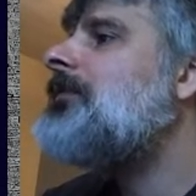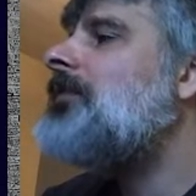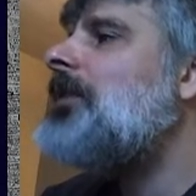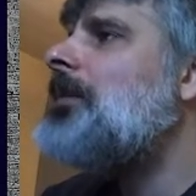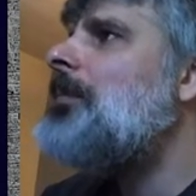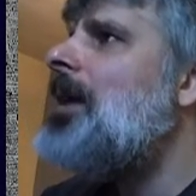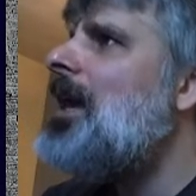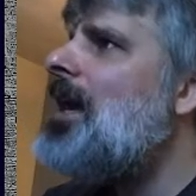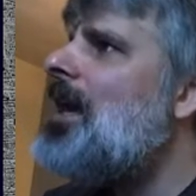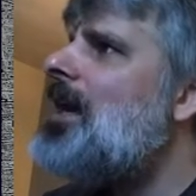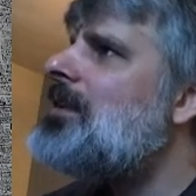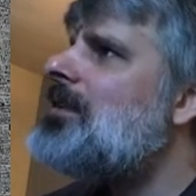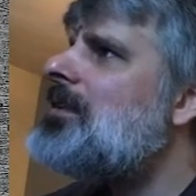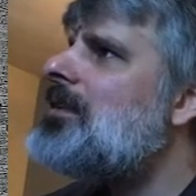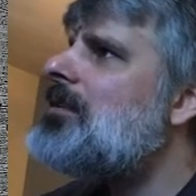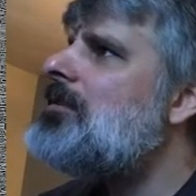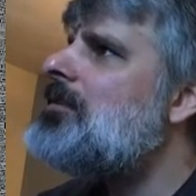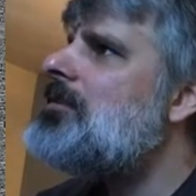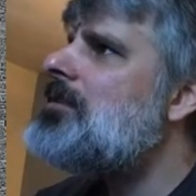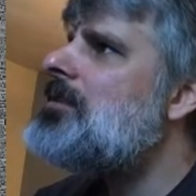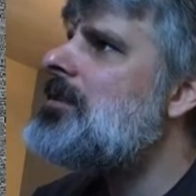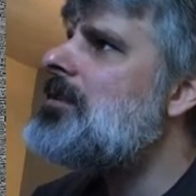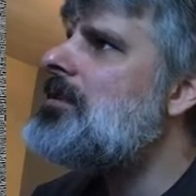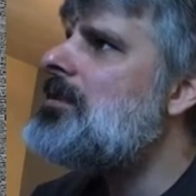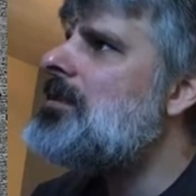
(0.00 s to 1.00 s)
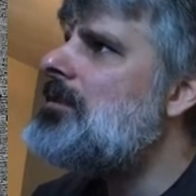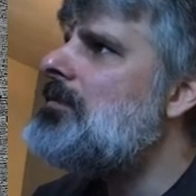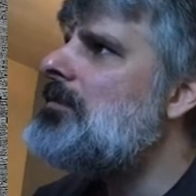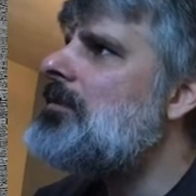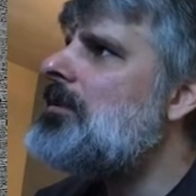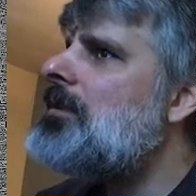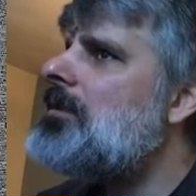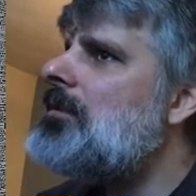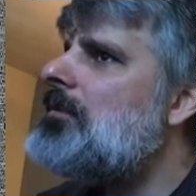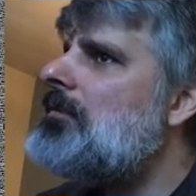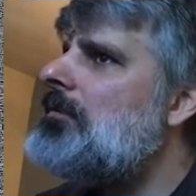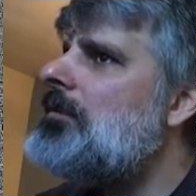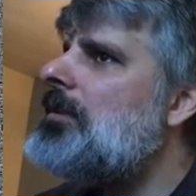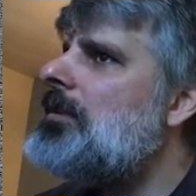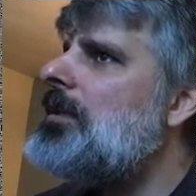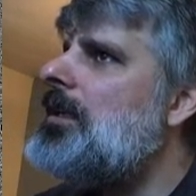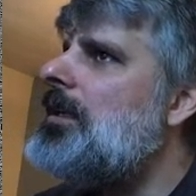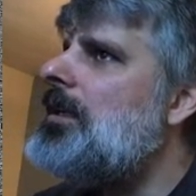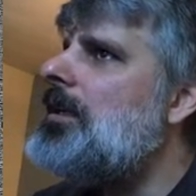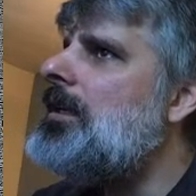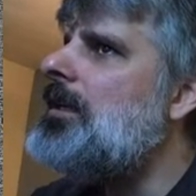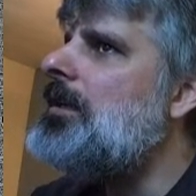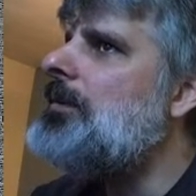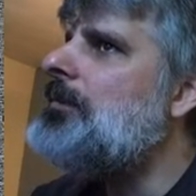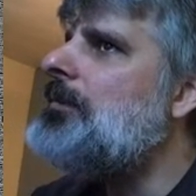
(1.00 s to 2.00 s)
if I pass, it goes to
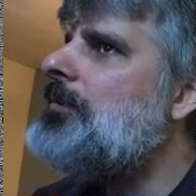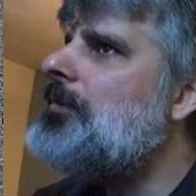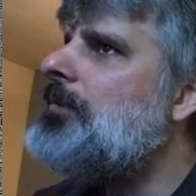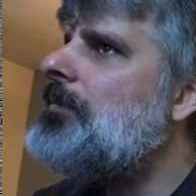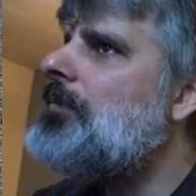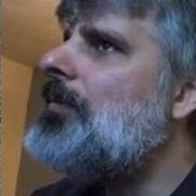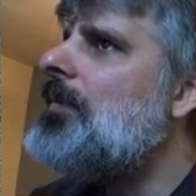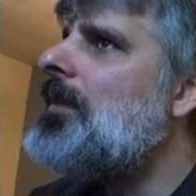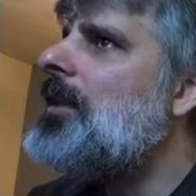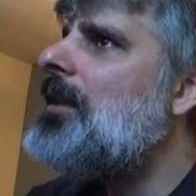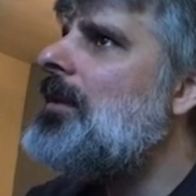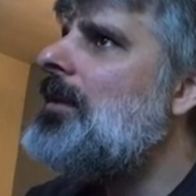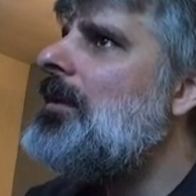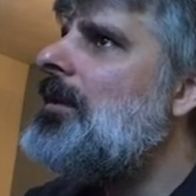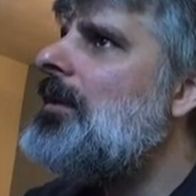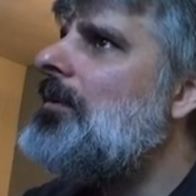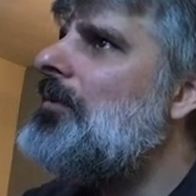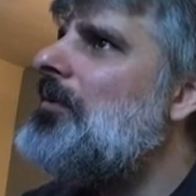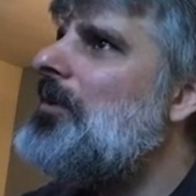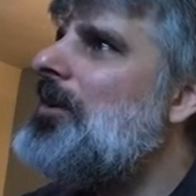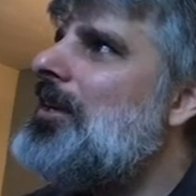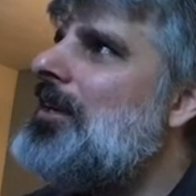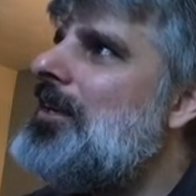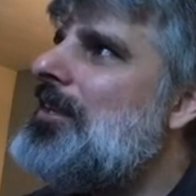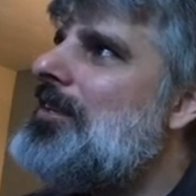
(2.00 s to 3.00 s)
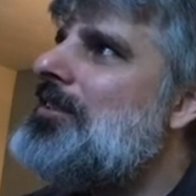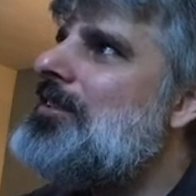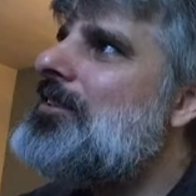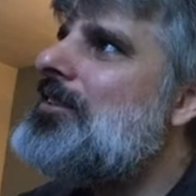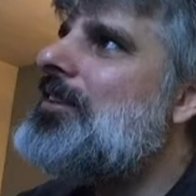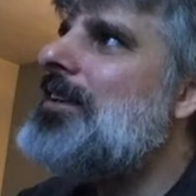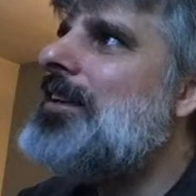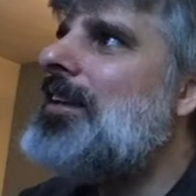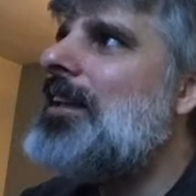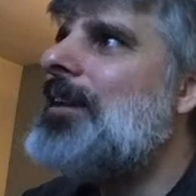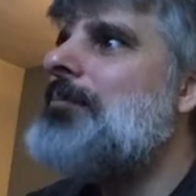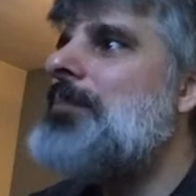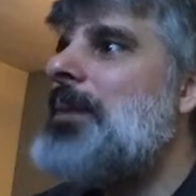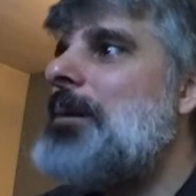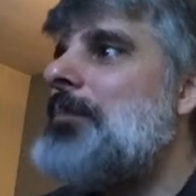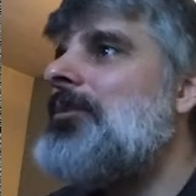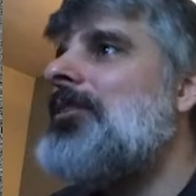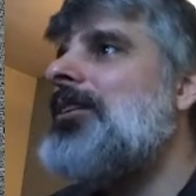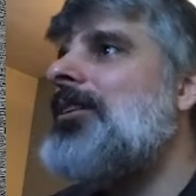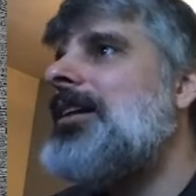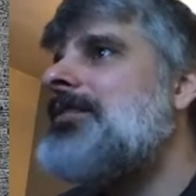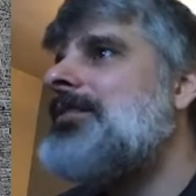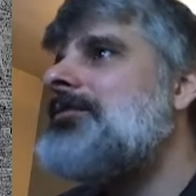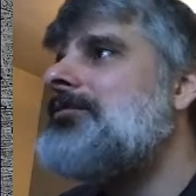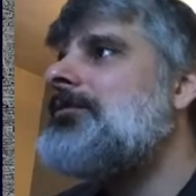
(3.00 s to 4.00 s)
0-3, which you can like
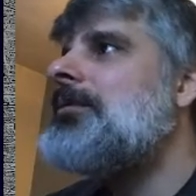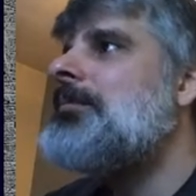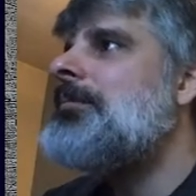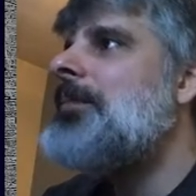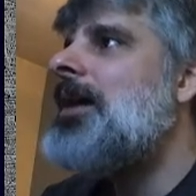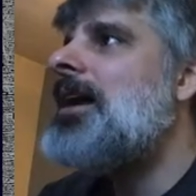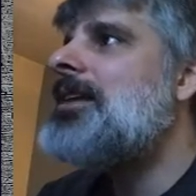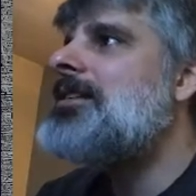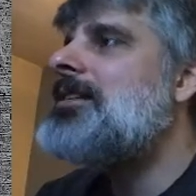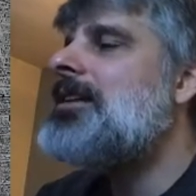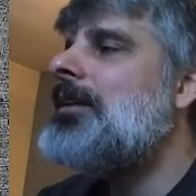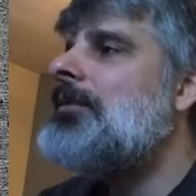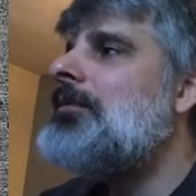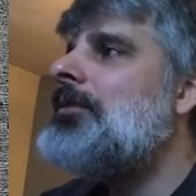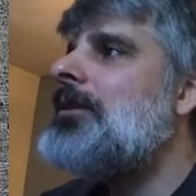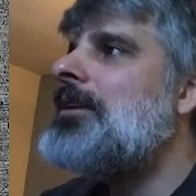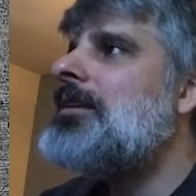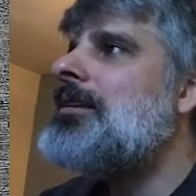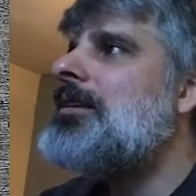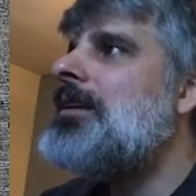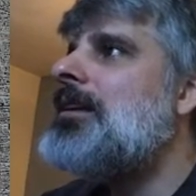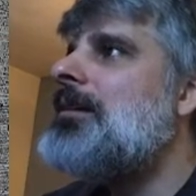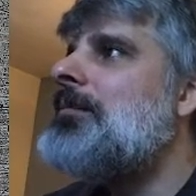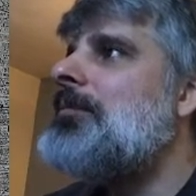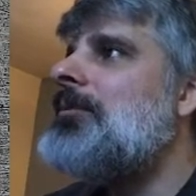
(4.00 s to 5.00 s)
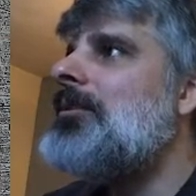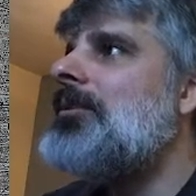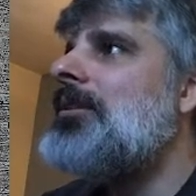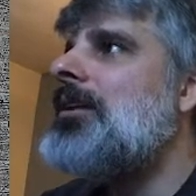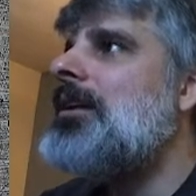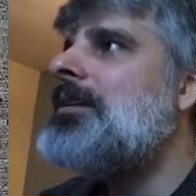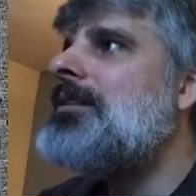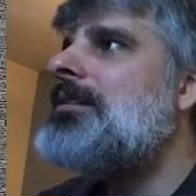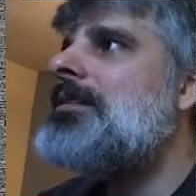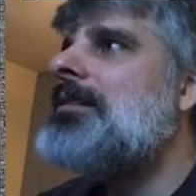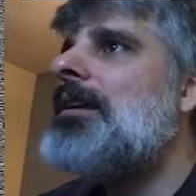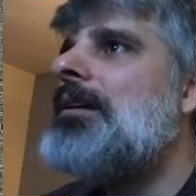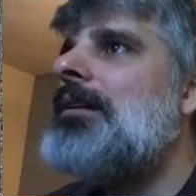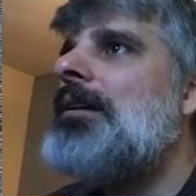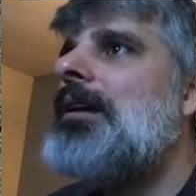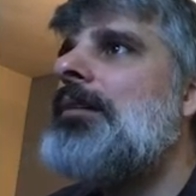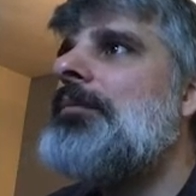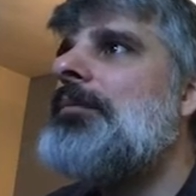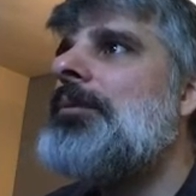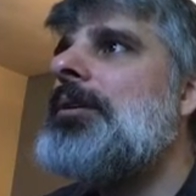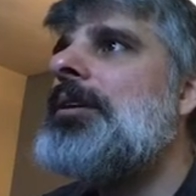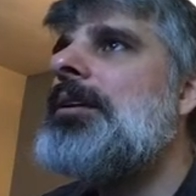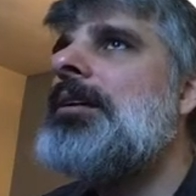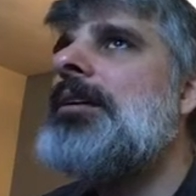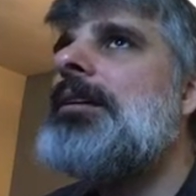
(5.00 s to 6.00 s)
memorize from a match equity table. That's I
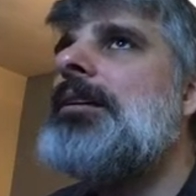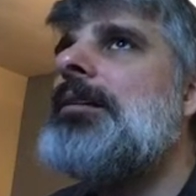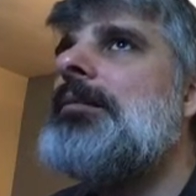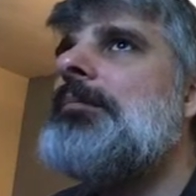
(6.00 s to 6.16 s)
win